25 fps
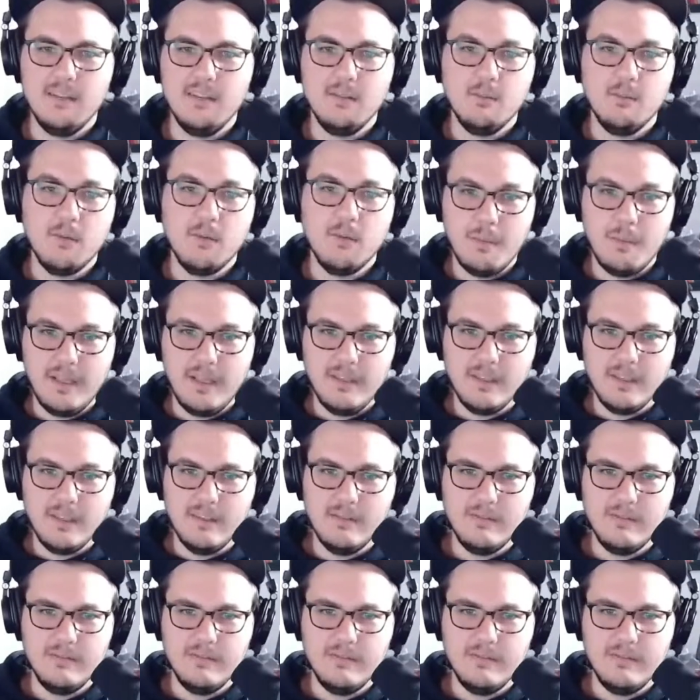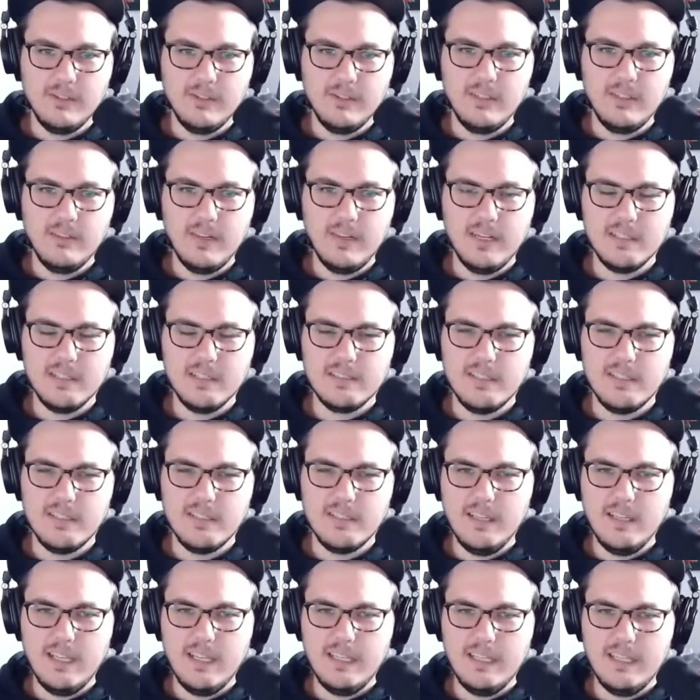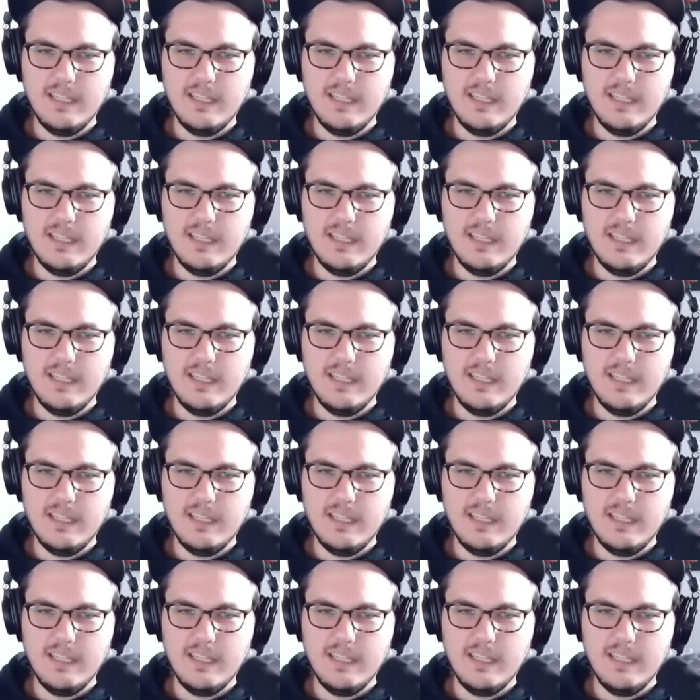Rebellion for you, Austin, and then